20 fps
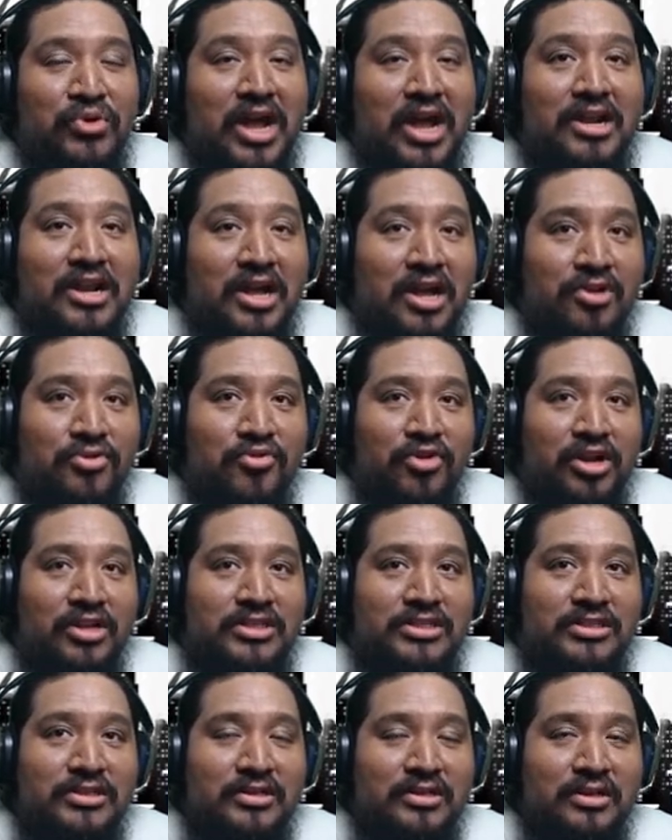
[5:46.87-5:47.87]

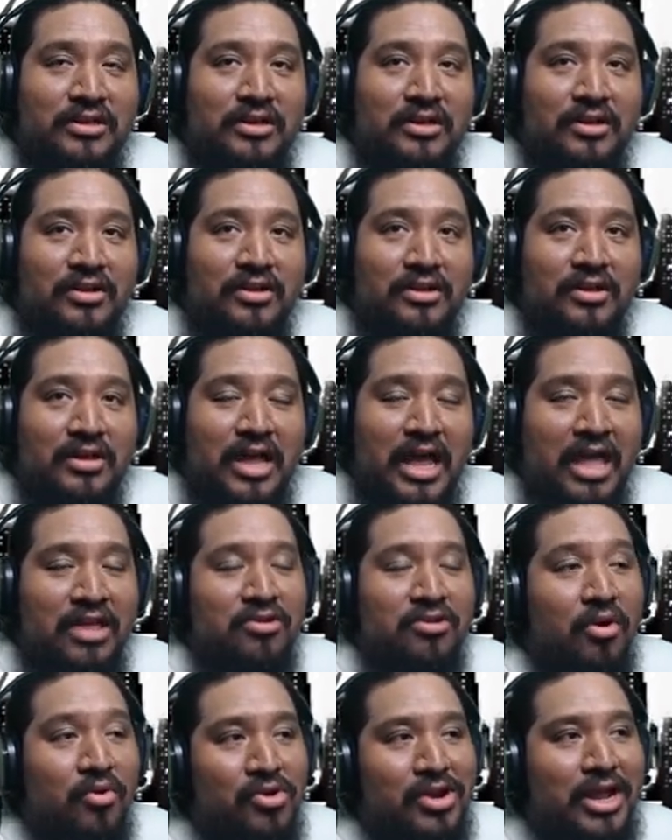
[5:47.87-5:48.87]
900s, and
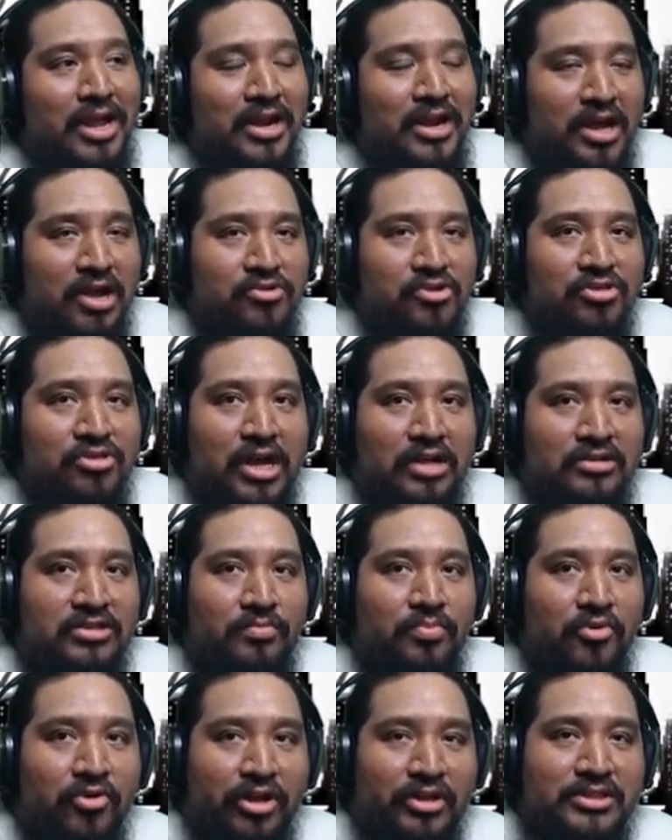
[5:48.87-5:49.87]
you're already at
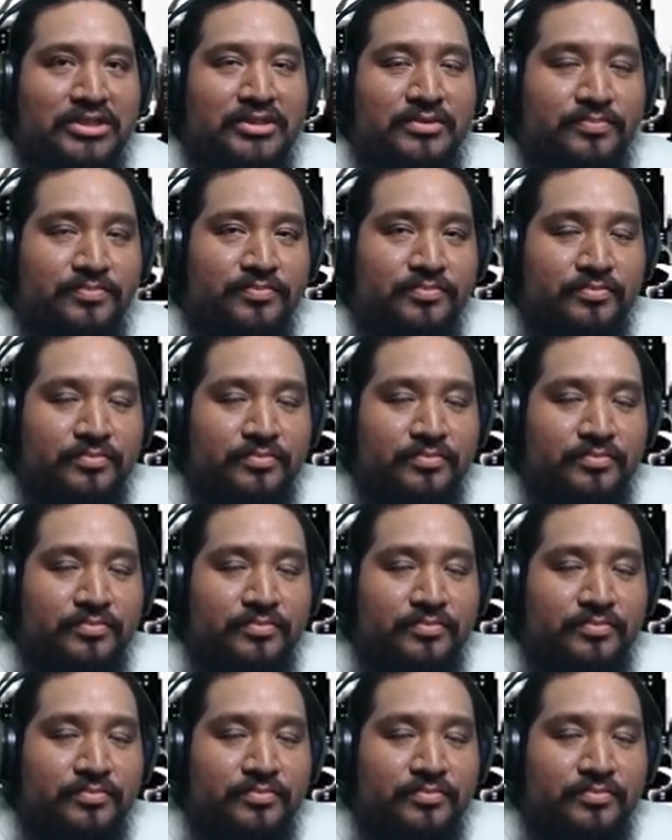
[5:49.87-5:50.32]
100,000 points,